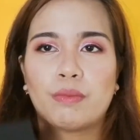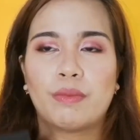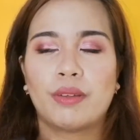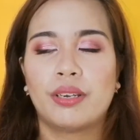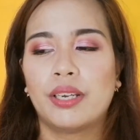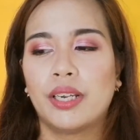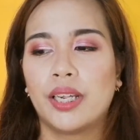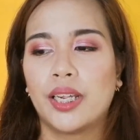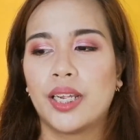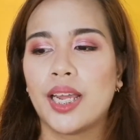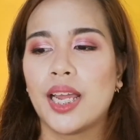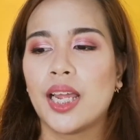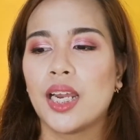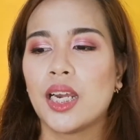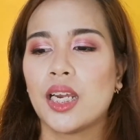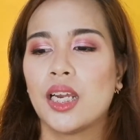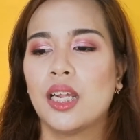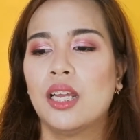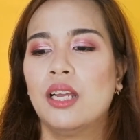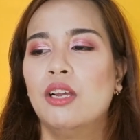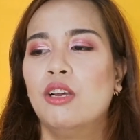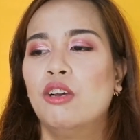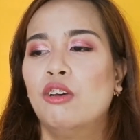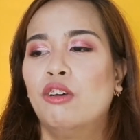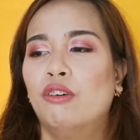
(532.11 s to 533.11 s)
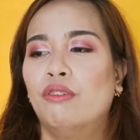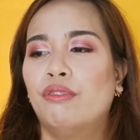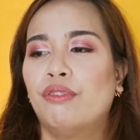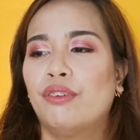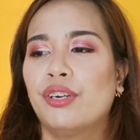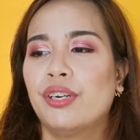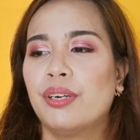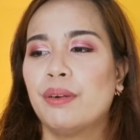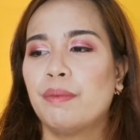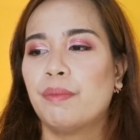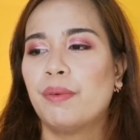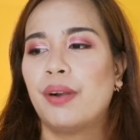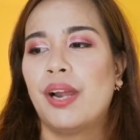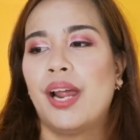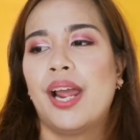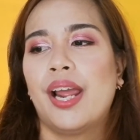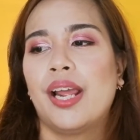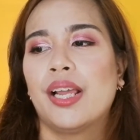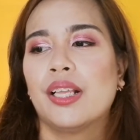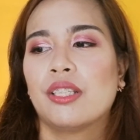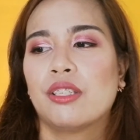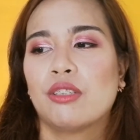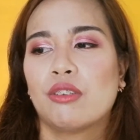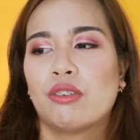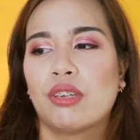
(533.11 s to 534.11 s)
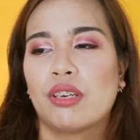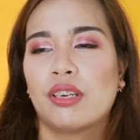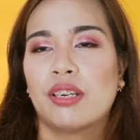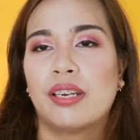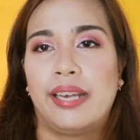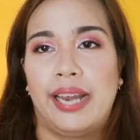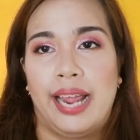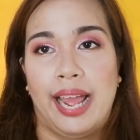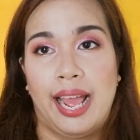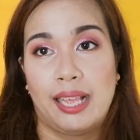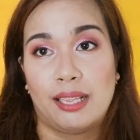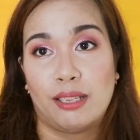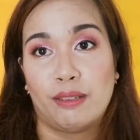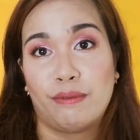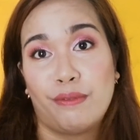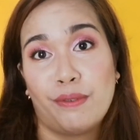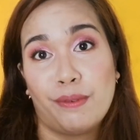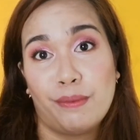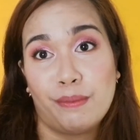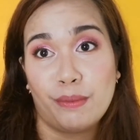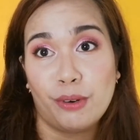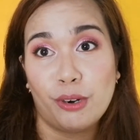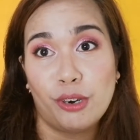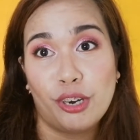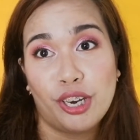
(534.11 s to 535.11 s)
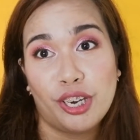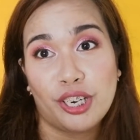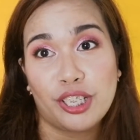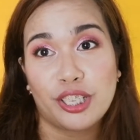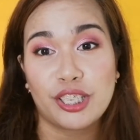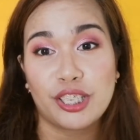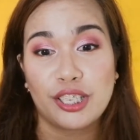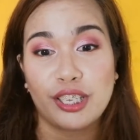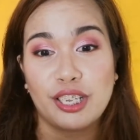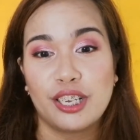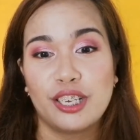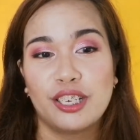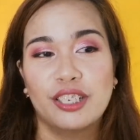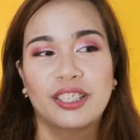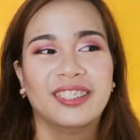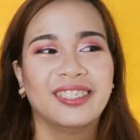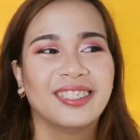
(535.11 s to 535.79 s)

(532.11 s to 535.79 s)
But again, for the price, you can ask for more. So,